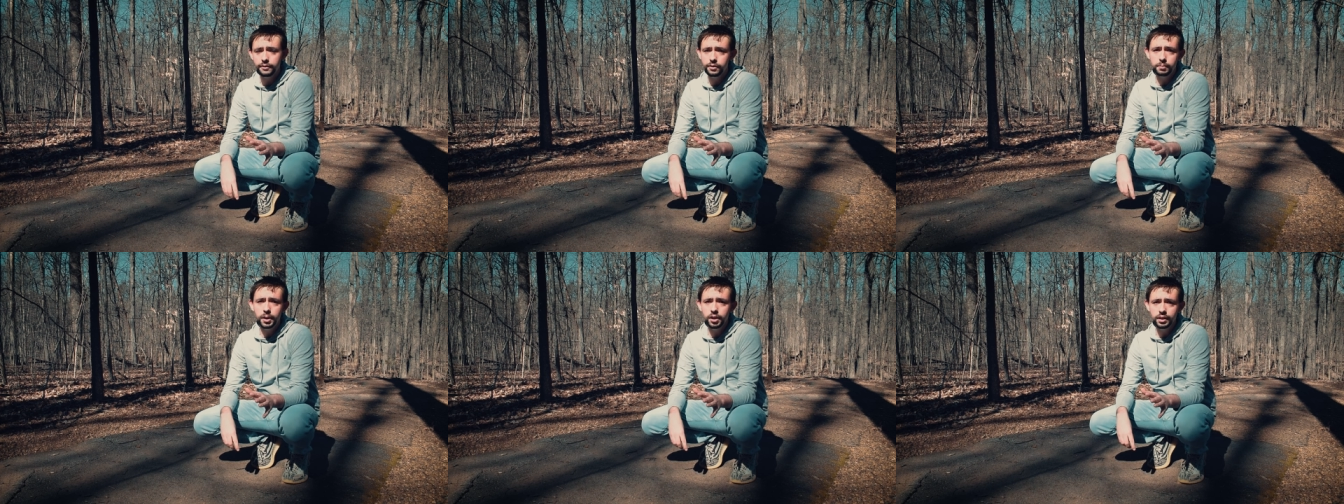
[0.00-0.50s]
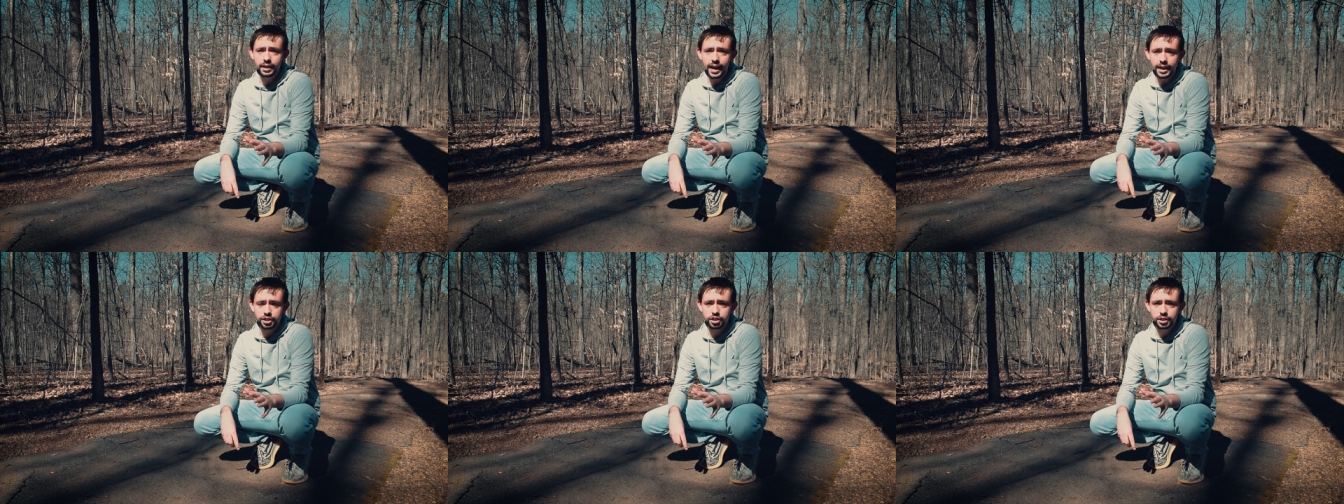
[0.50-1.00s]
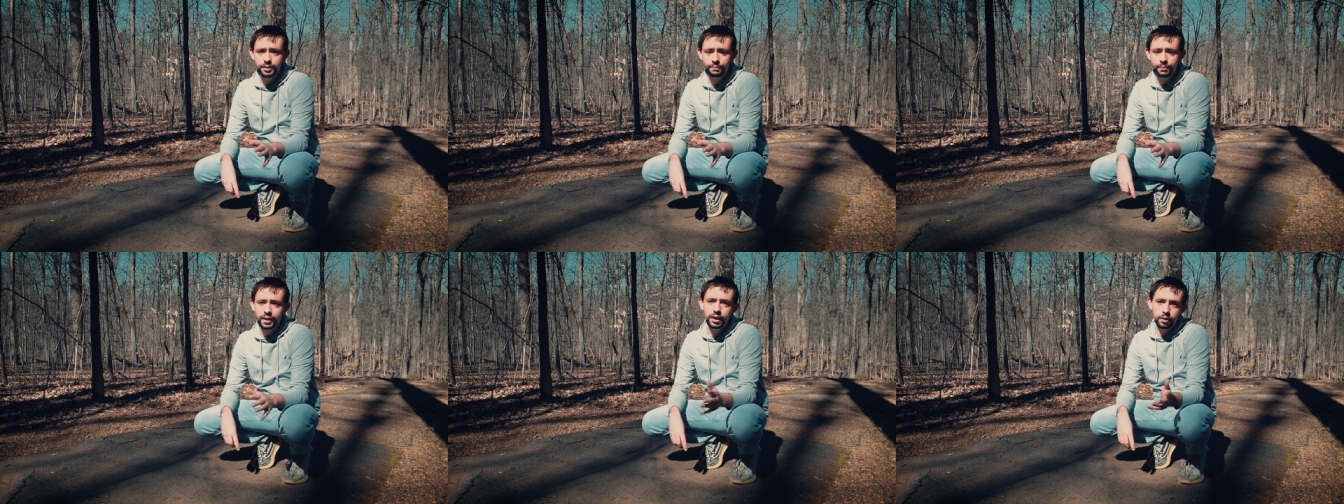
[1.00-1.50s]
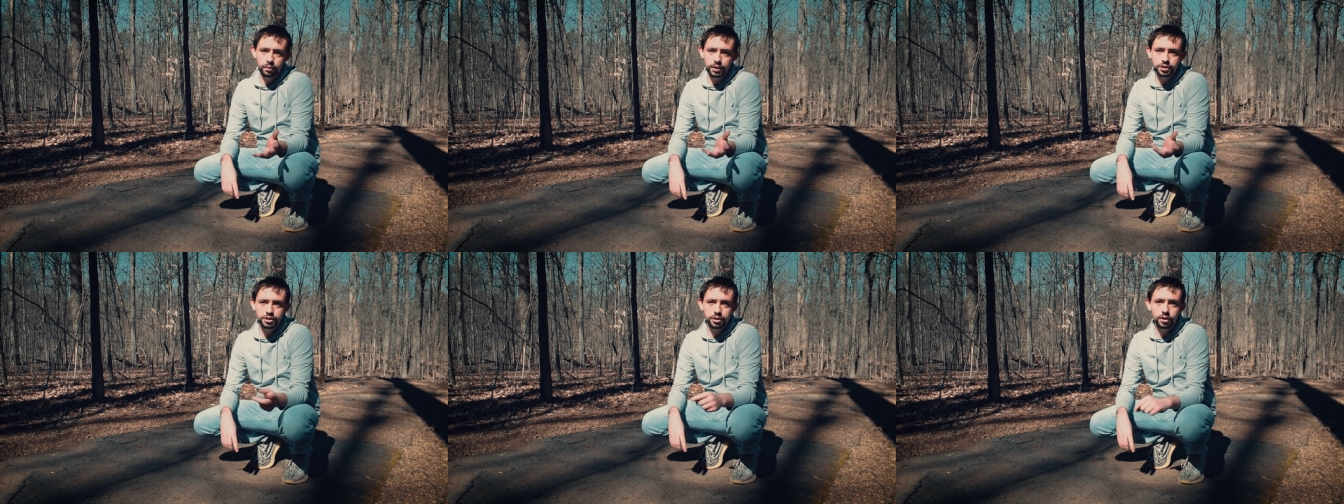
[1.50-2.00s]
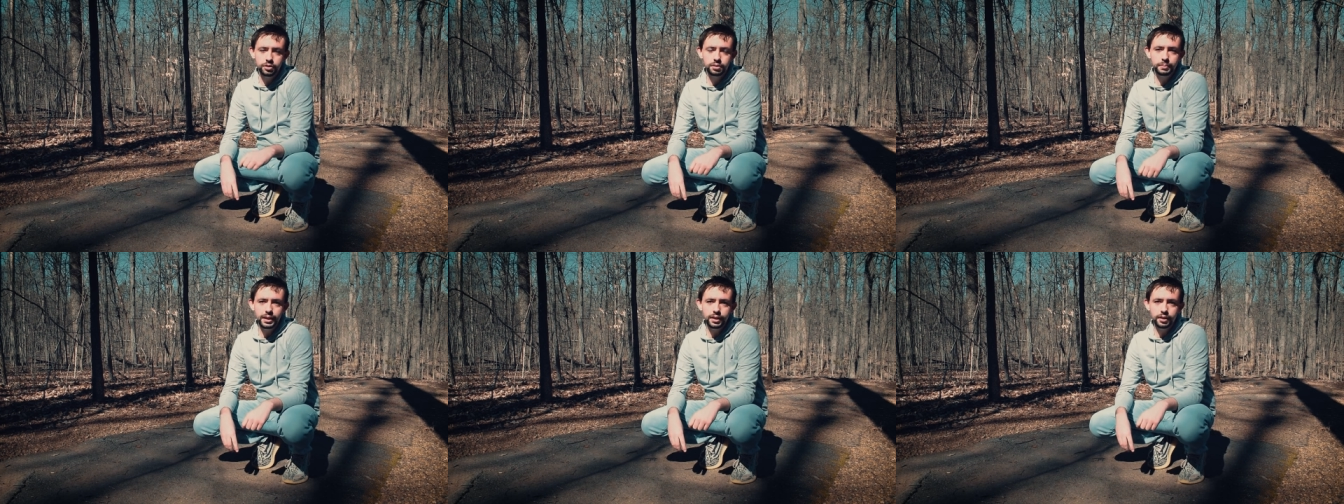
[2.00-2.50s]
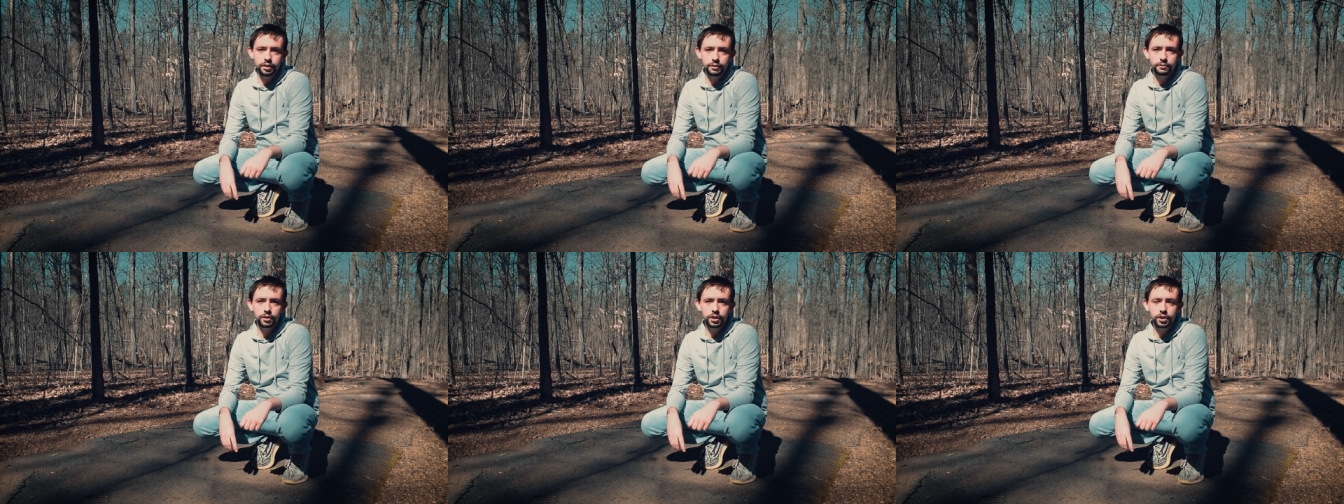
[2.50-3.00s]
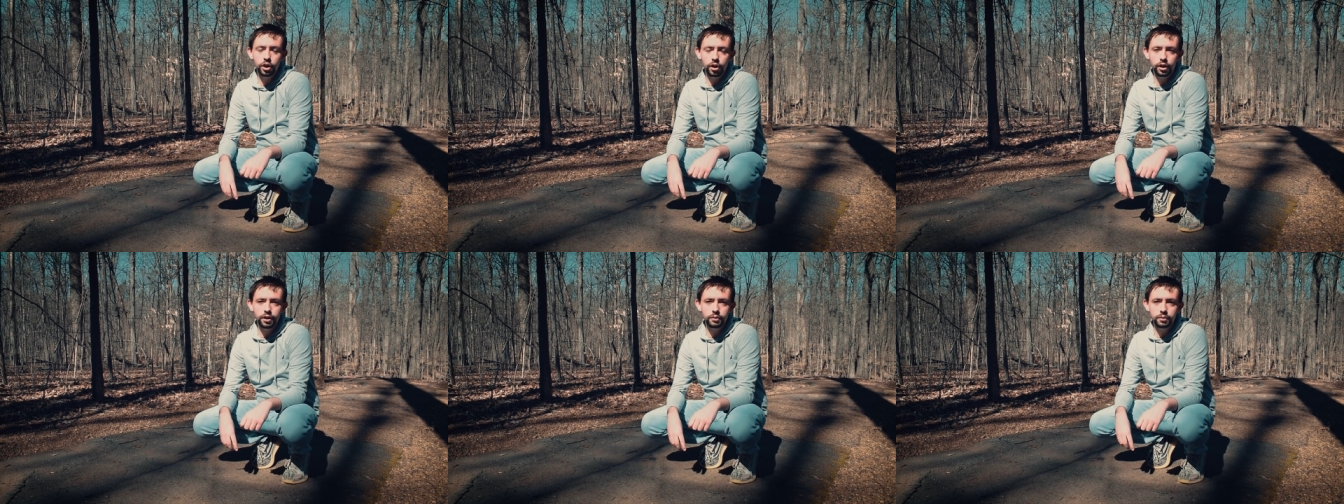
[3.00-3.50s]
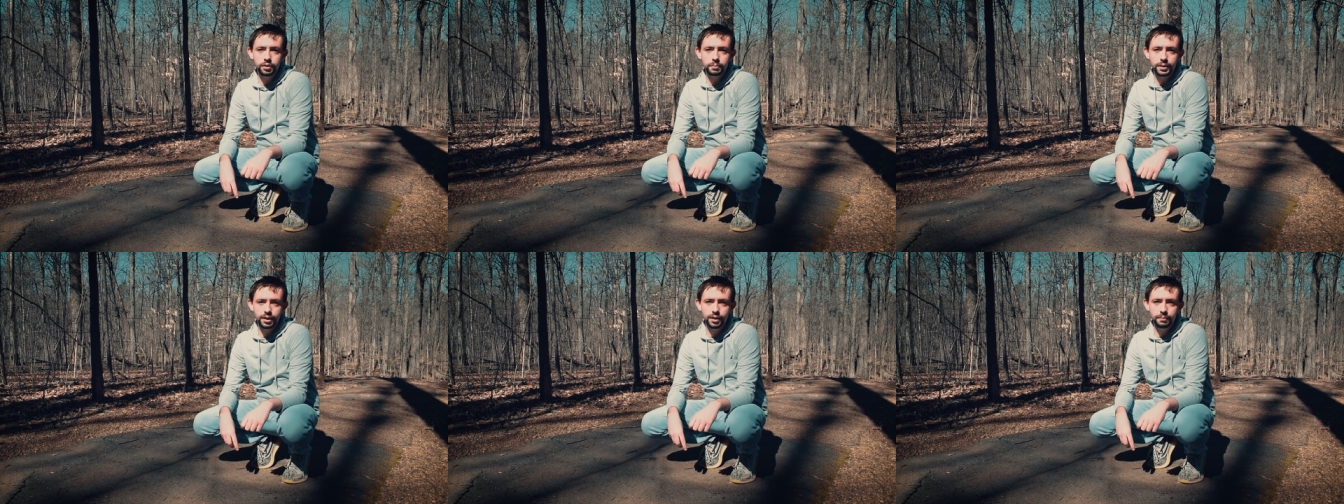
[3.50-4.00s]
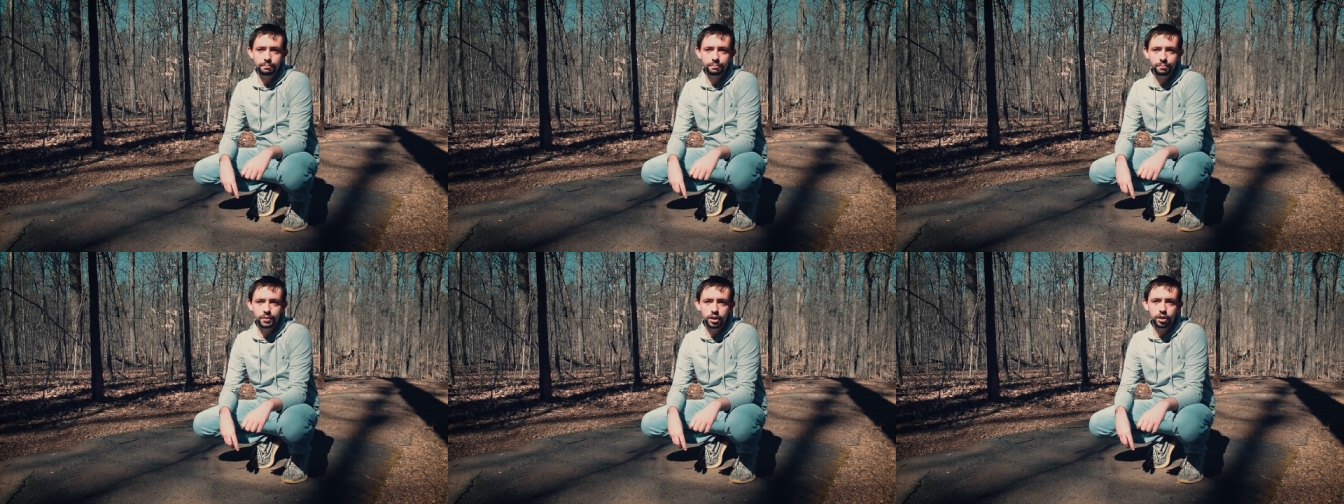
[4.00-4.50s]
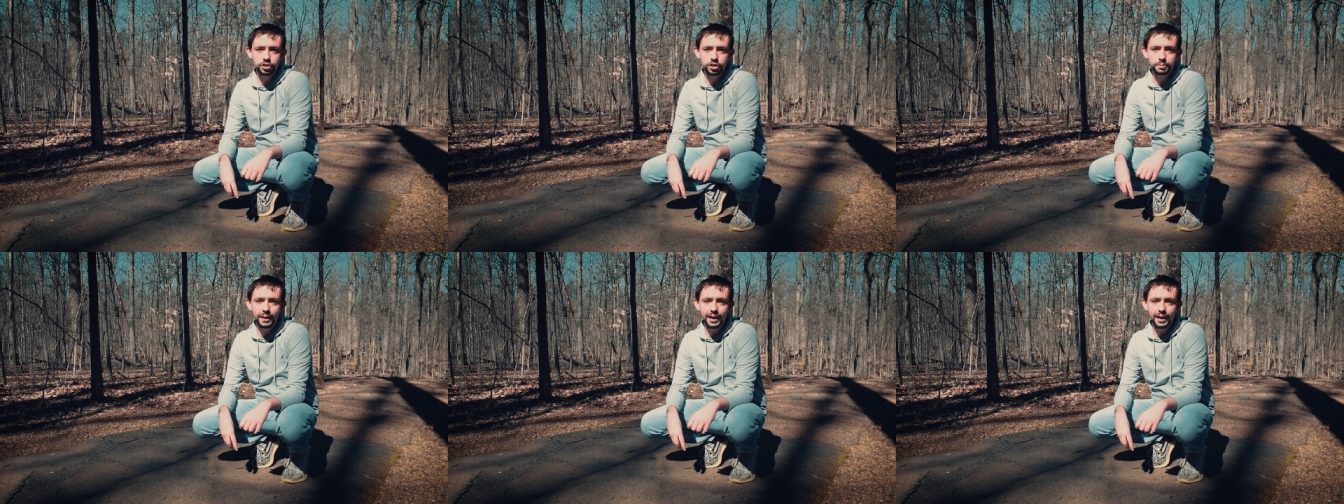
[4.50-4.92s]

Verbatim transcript: from all the action, which ultimately their front yard would have become the largest